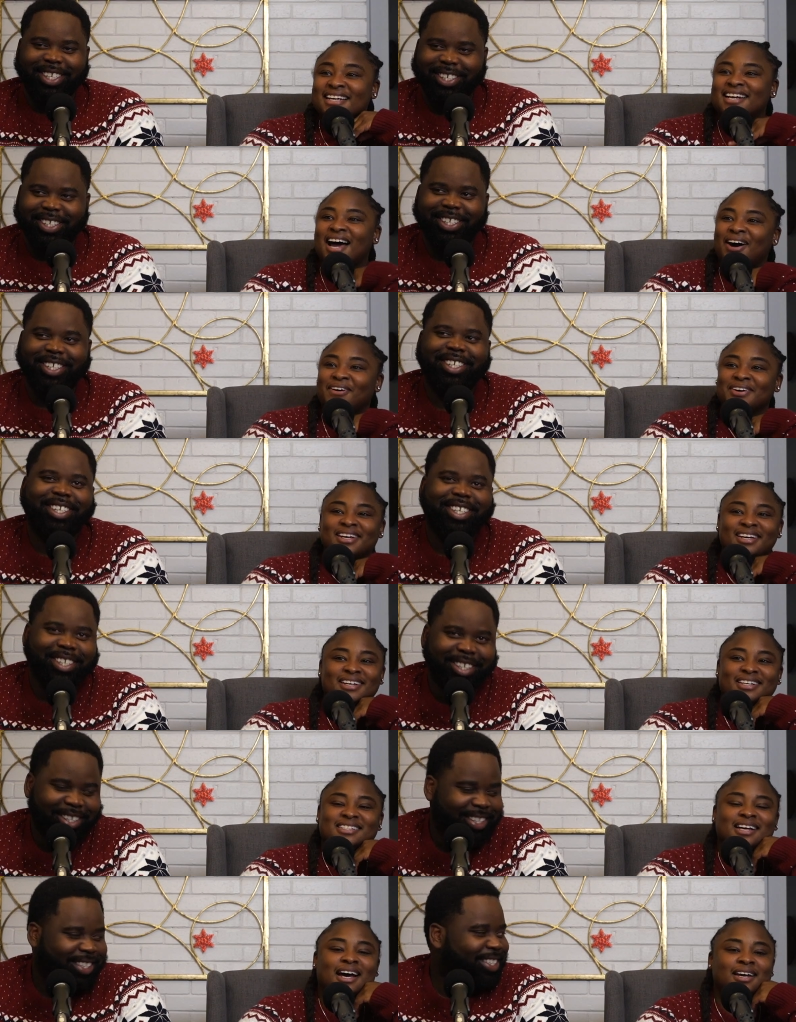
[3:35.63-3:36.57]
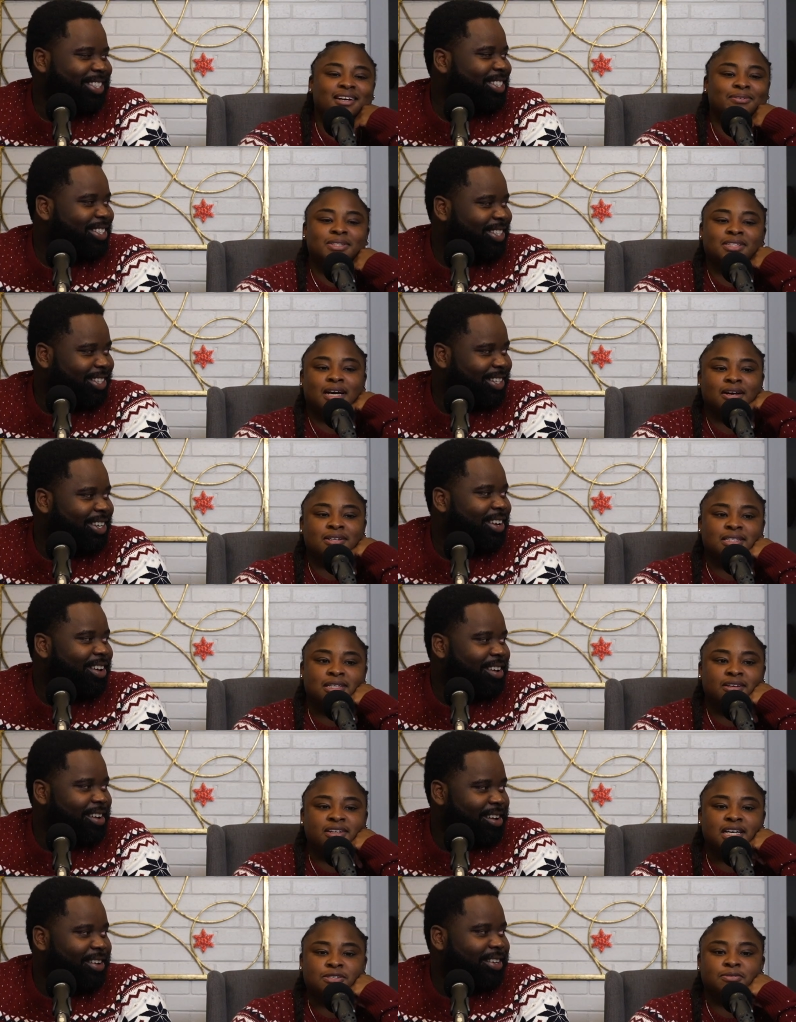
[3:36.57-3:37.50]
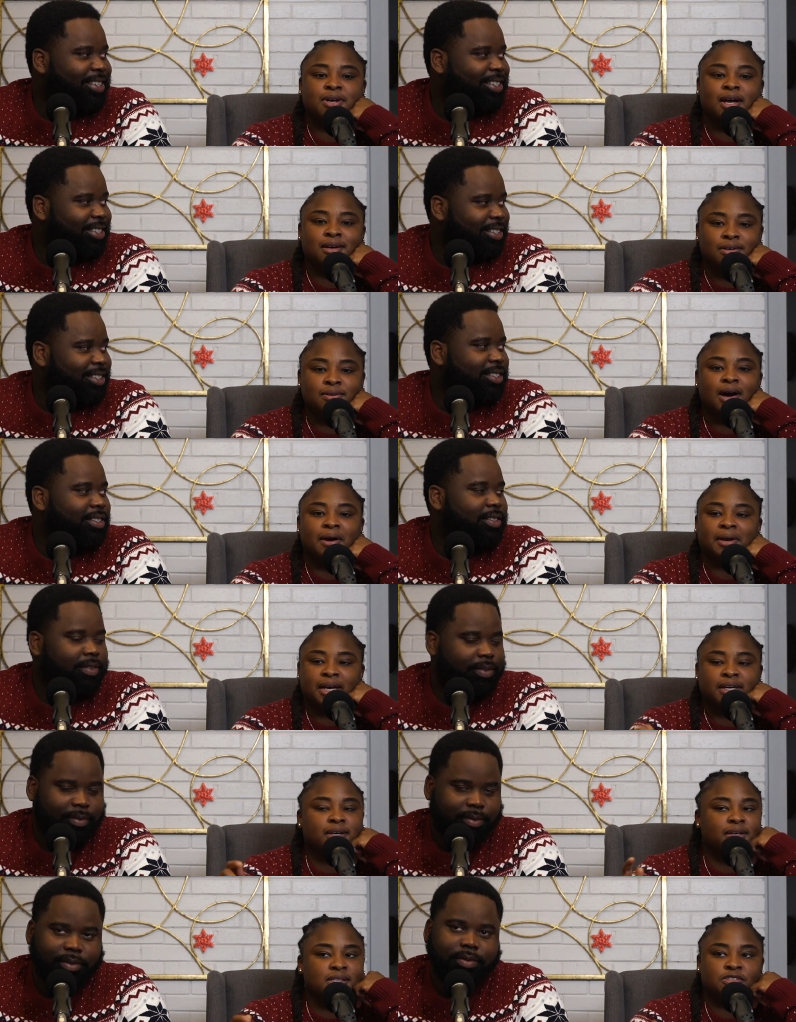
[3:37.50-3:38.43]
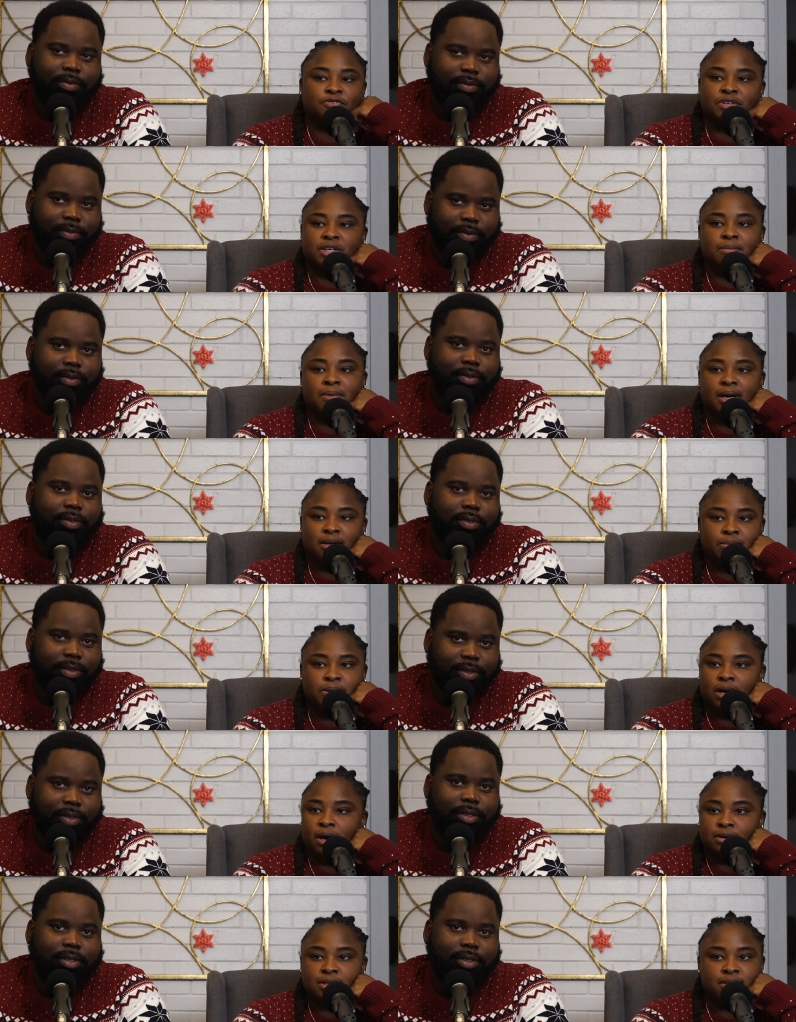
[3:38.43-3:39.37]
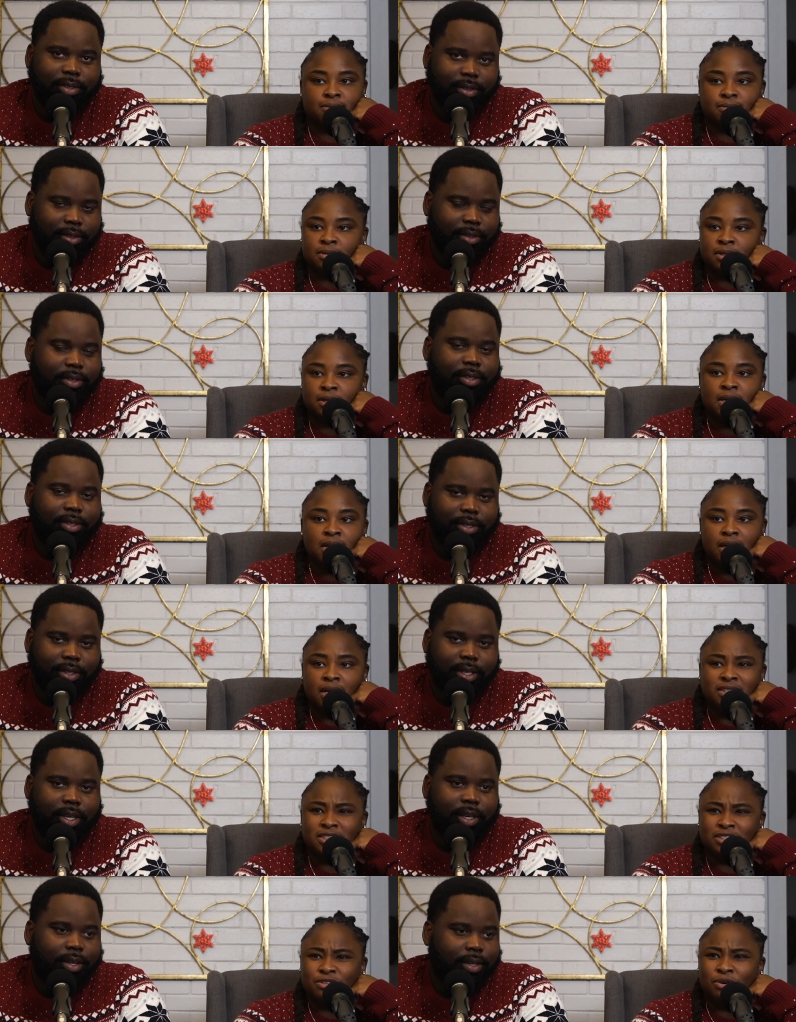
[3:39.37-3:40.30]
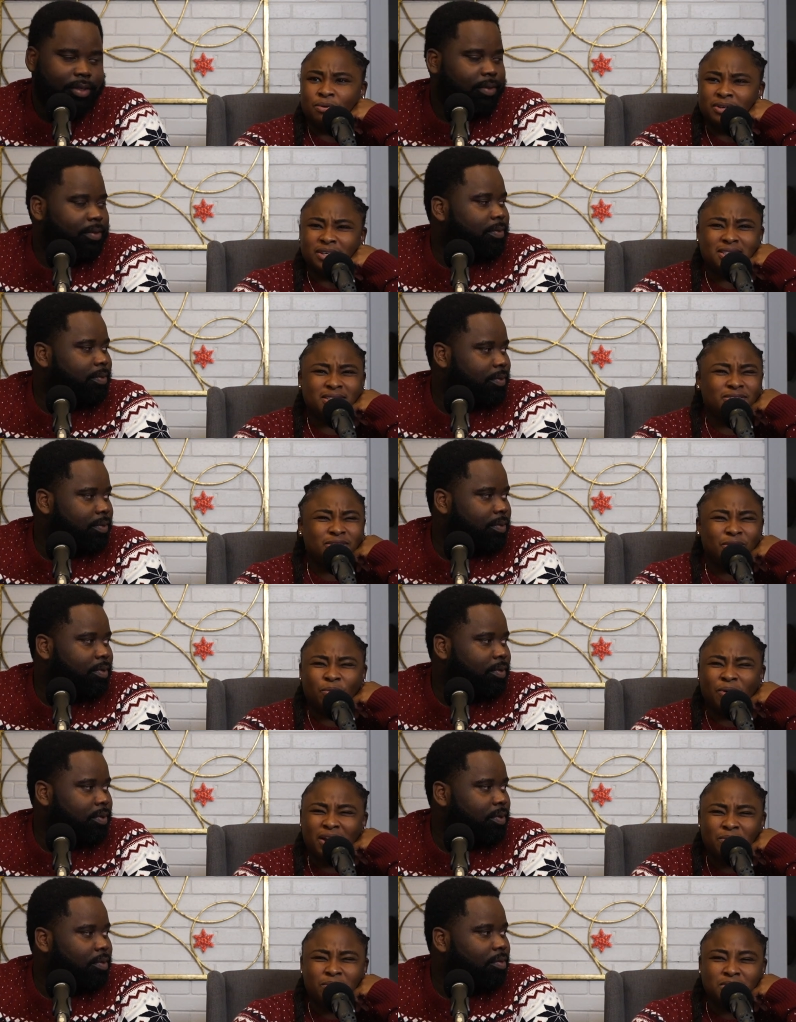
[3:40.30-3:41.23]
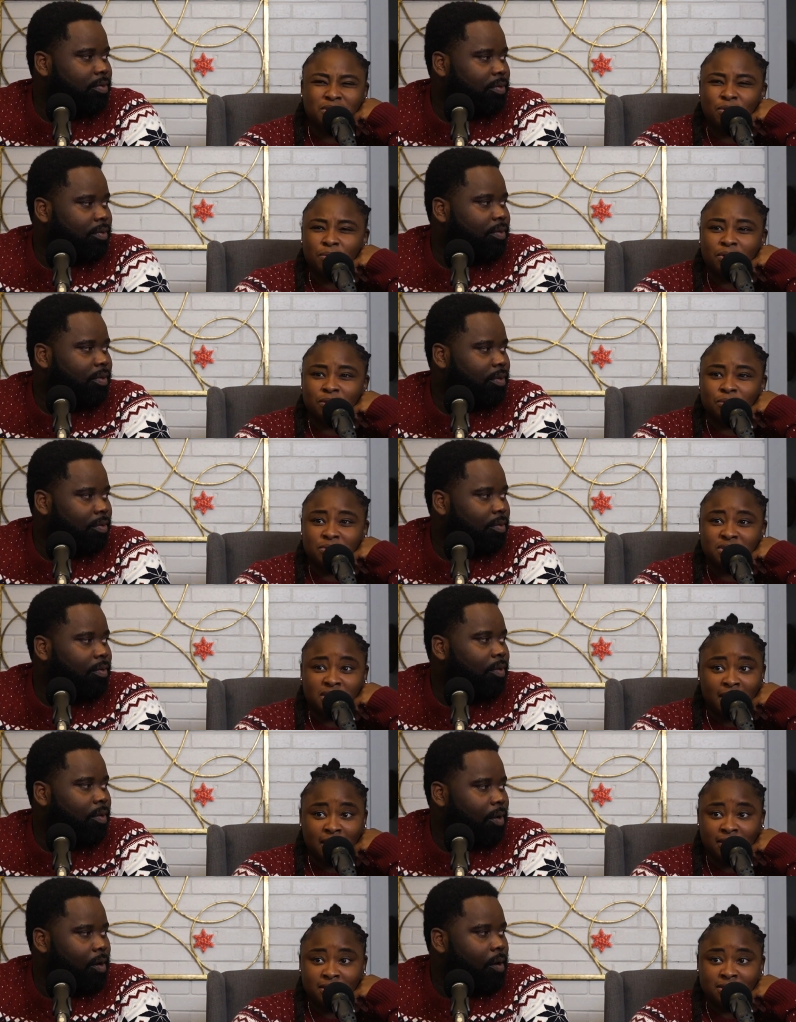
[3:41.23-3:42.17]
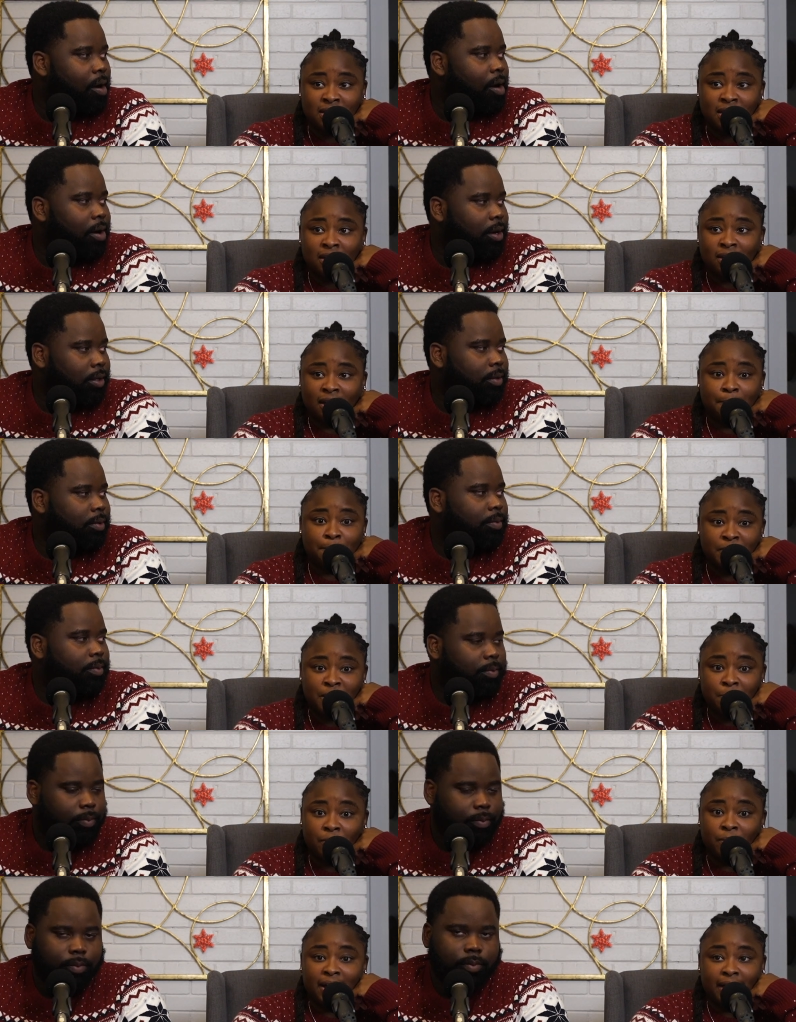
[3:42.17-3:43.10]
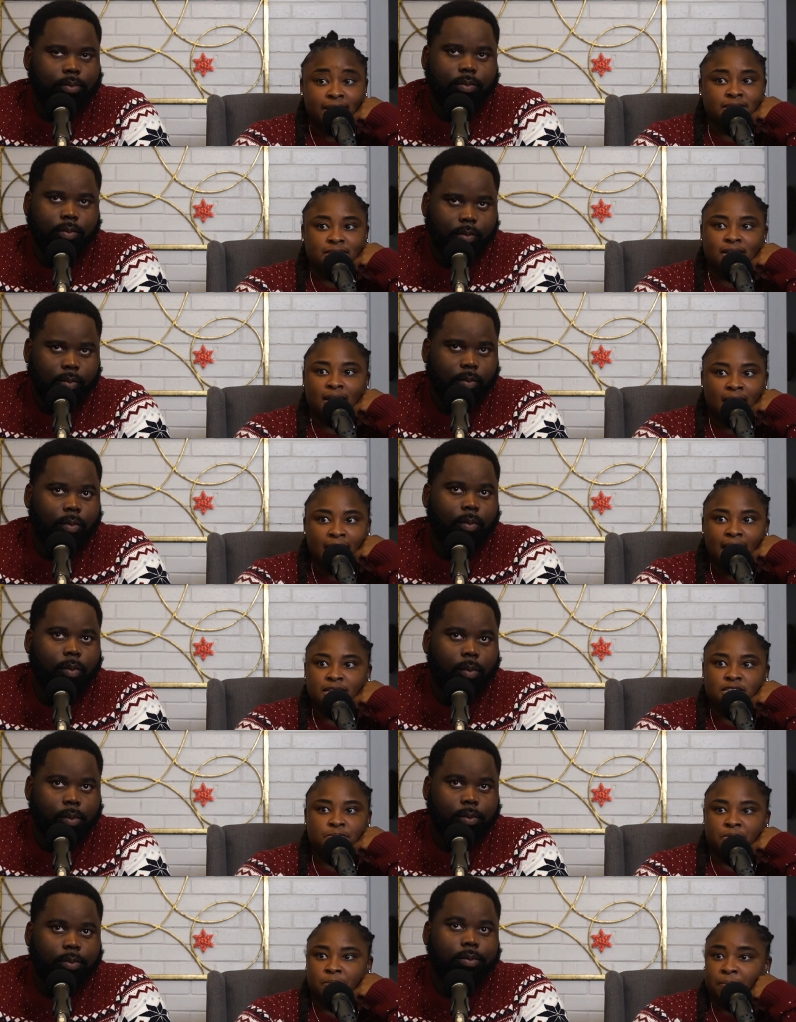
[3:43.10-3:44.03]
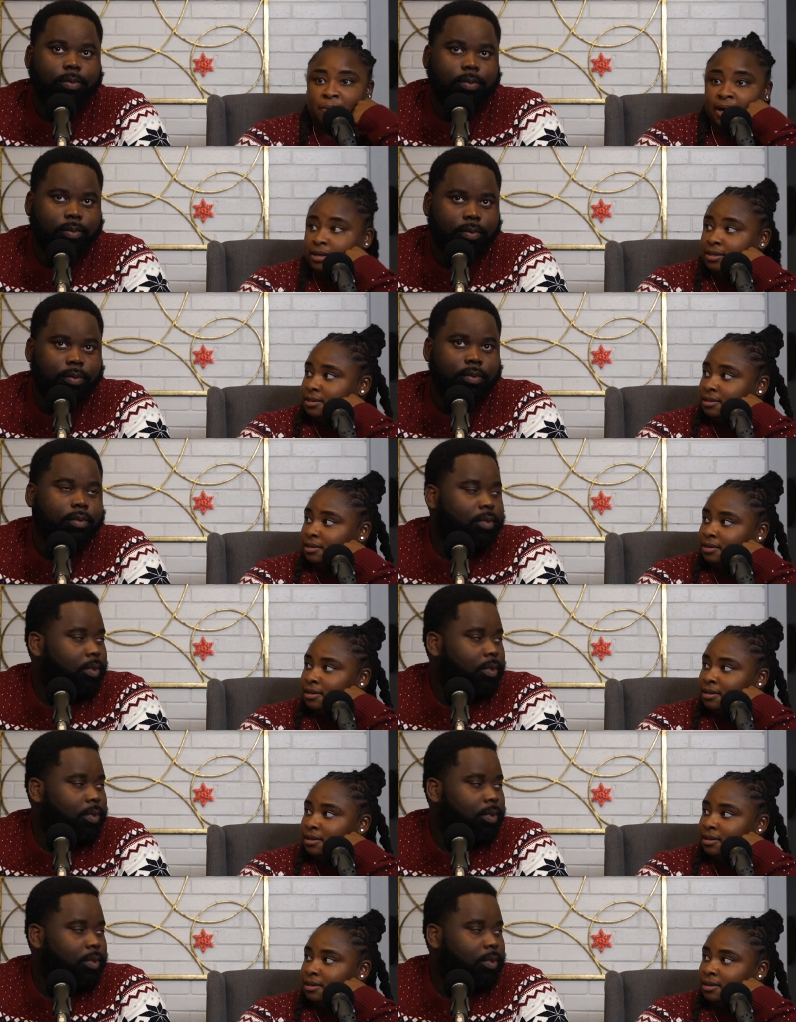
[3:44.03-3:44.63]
Speaker 1: y'all would get excited with y'all self. That's when I knew I was like, "Yeah, this film about to be awesome." And yeah. just going the, the way we was going through takes, like people actually had to be practicing.